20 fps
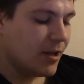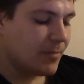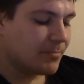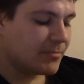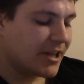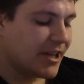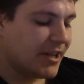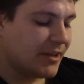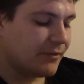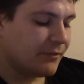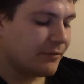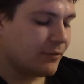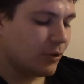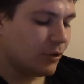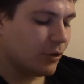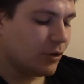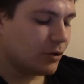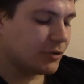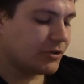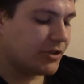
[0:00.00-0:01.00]
Kit
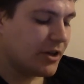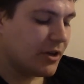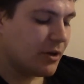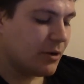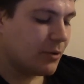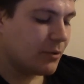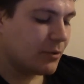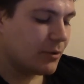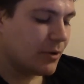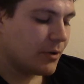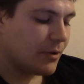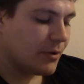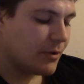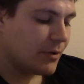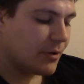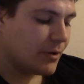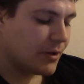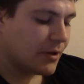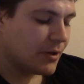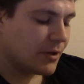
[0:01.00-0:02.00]
full auto,
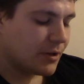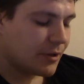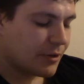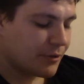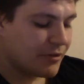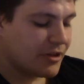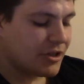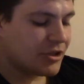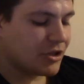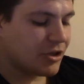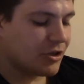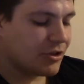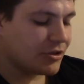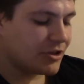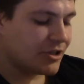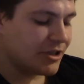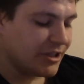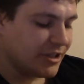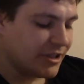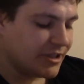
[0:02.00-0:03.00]
3
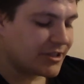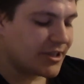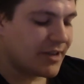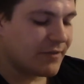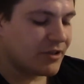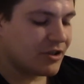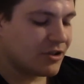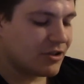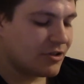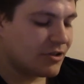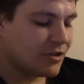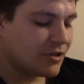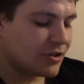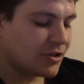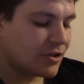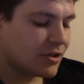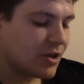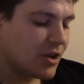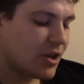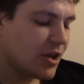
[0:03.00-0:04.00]
shots needing
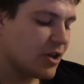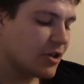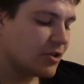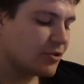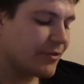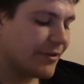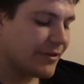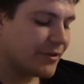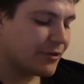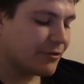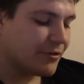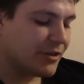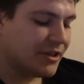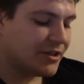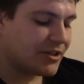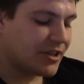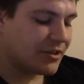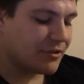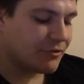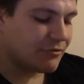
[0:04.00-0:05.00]
7s, strength 3,
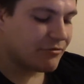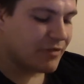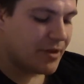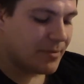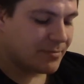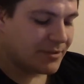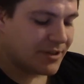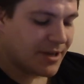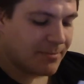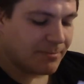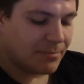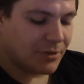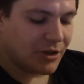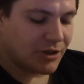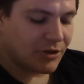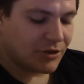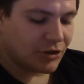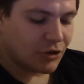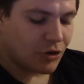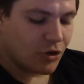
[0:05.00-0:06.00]
set and rip
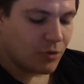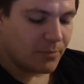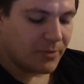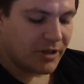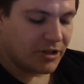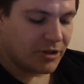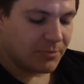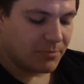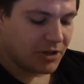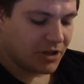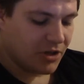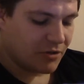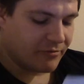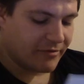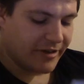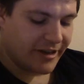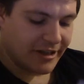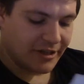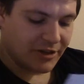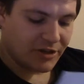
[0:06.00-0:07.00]
template, short, medium, long
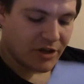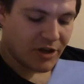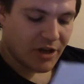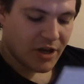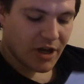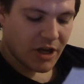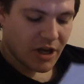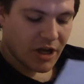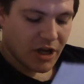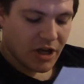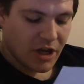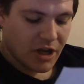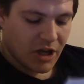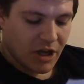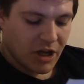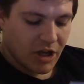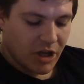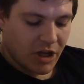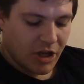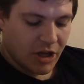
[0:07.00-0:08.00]
range.
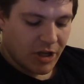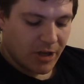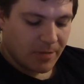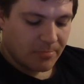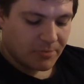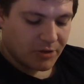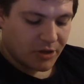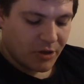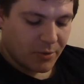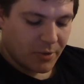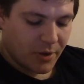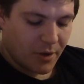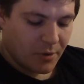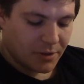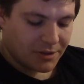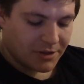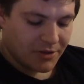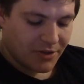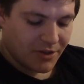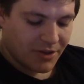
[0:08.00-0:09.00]
So we'll go
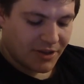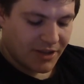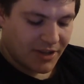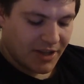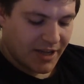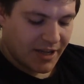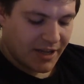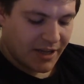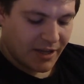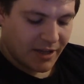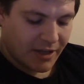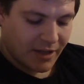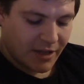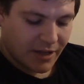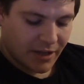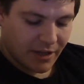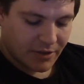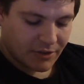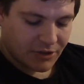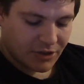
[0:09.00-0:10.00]
on to the thing.
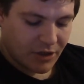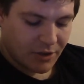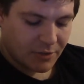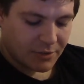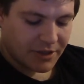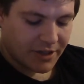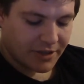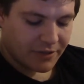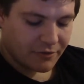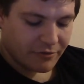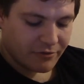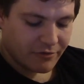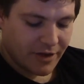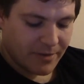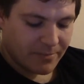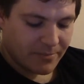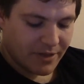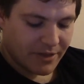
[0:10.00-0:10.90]
So set and rip.